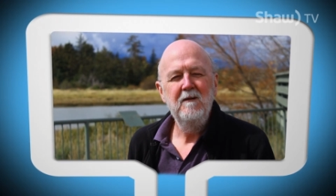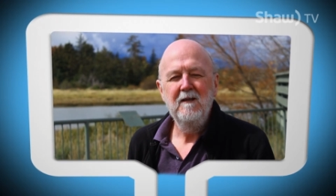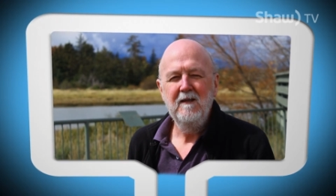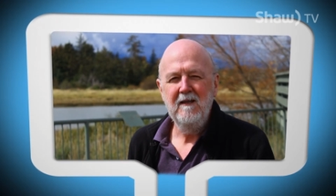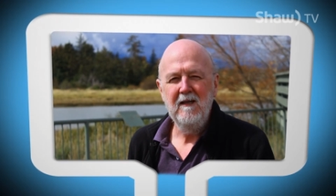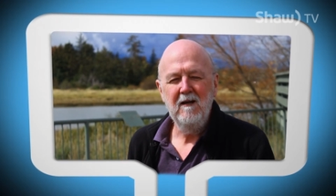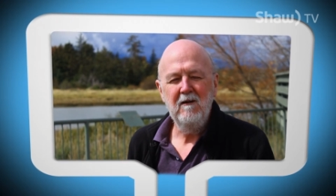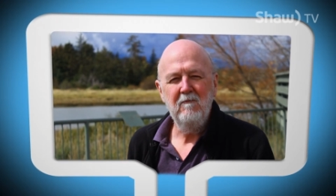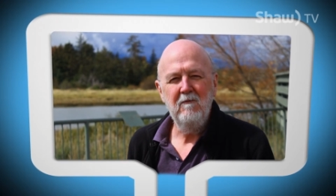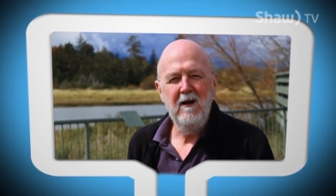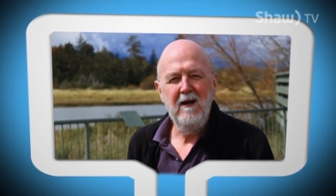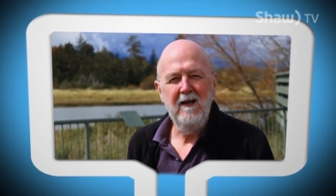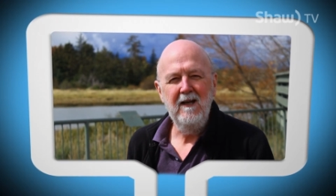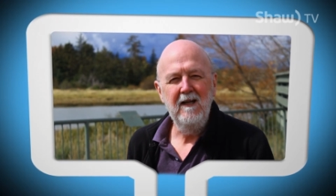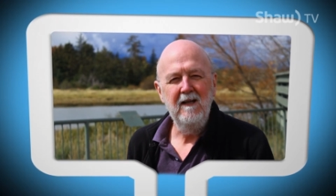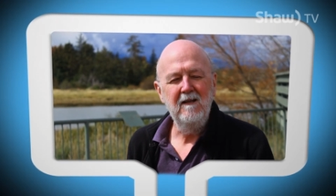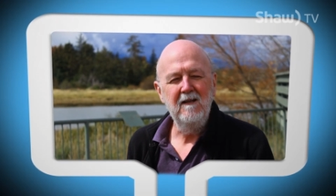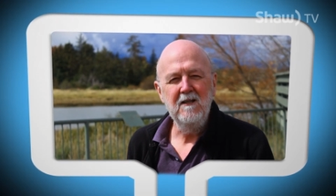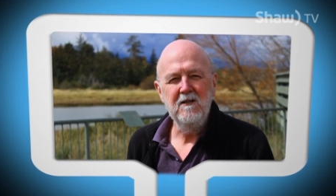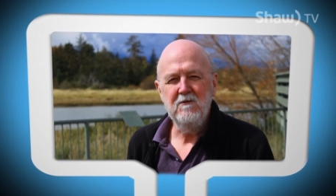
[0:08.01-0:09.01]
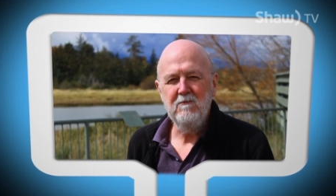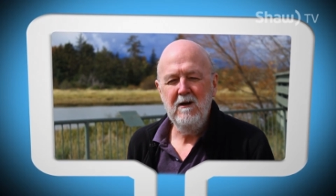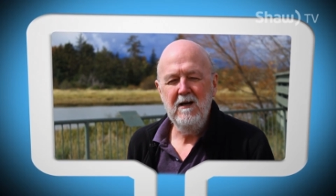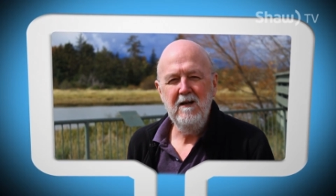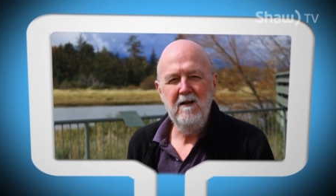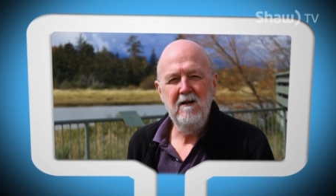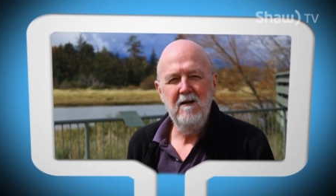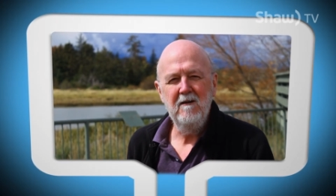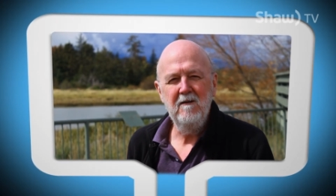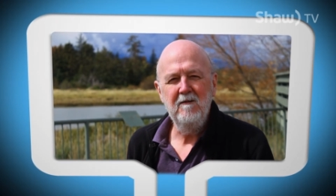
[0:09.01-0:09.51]
get ready, because right
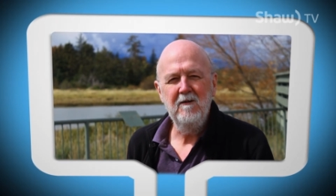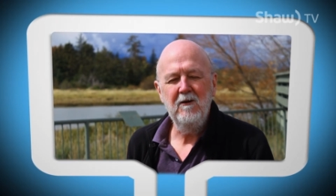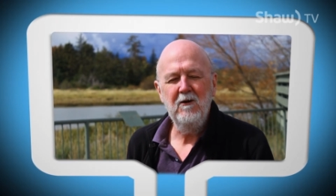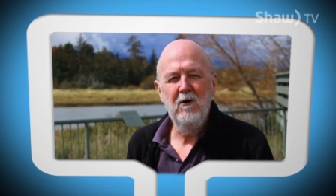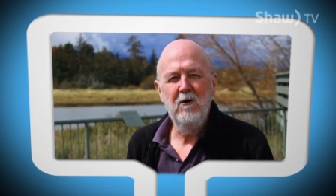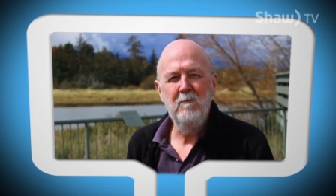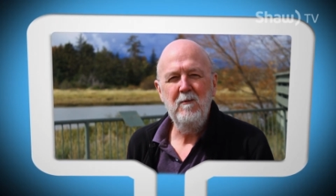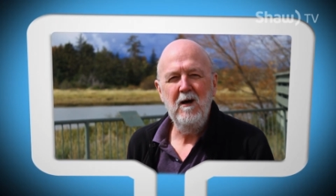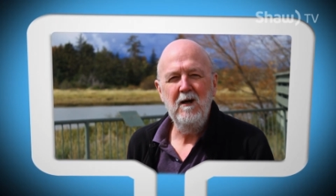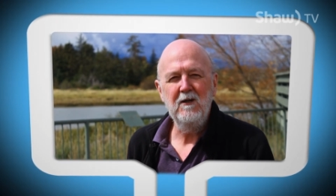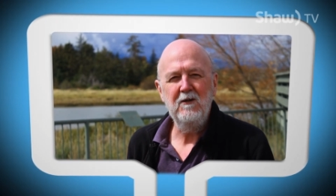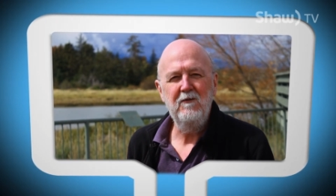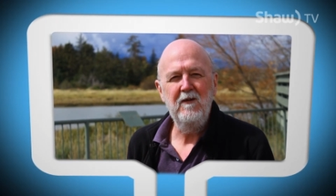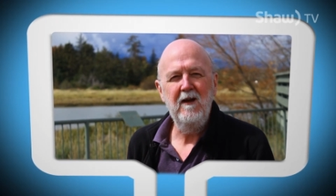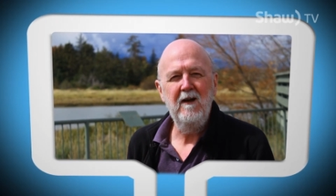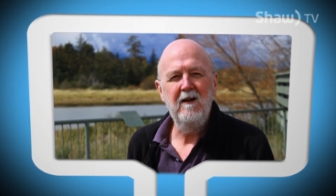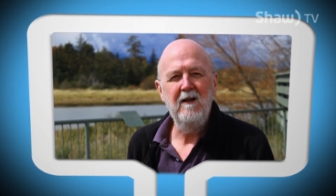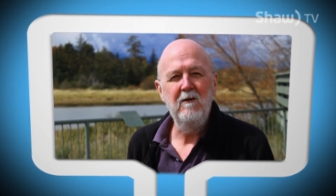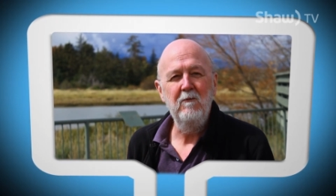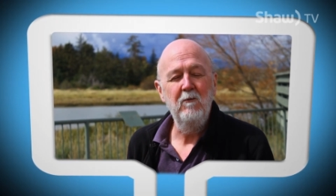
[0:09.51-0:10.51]
here in the Comox Valley,